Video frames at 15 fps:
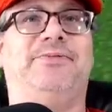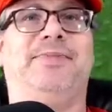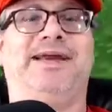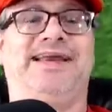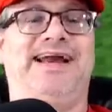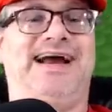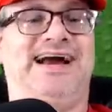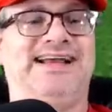oh,
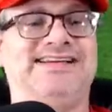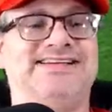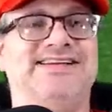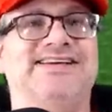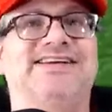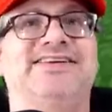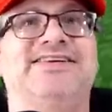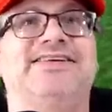my gosh.
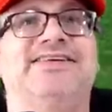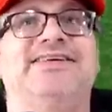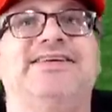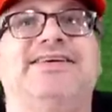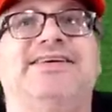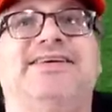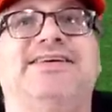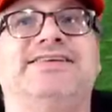
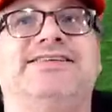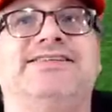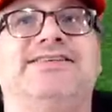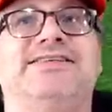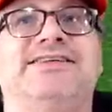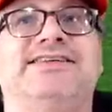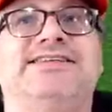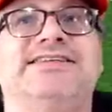All right,
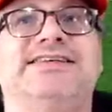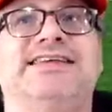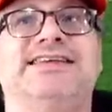so let's see.